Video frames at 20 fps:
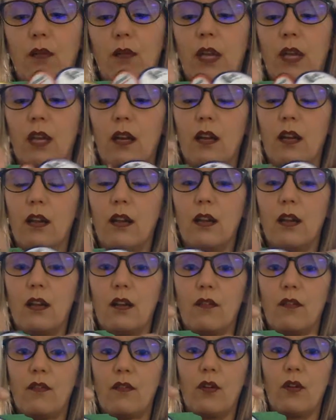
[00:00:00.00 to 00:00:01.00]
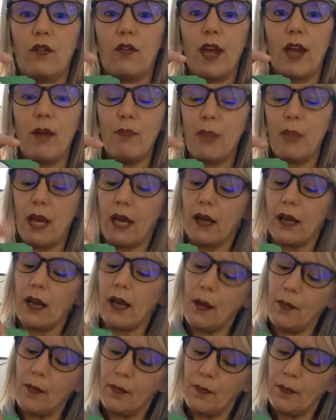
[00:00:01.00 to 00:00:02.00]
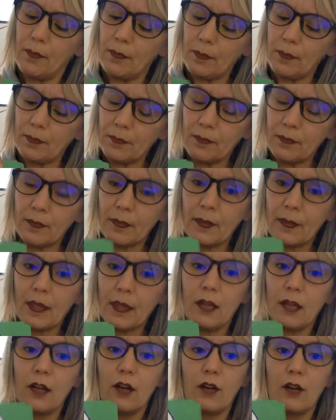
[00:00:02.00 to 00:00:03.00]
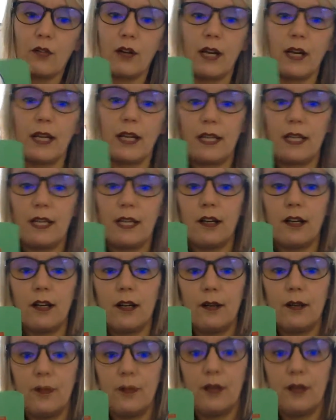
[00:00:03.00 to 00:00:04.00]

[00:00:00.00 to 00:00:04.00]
we can fold that back up. Right here,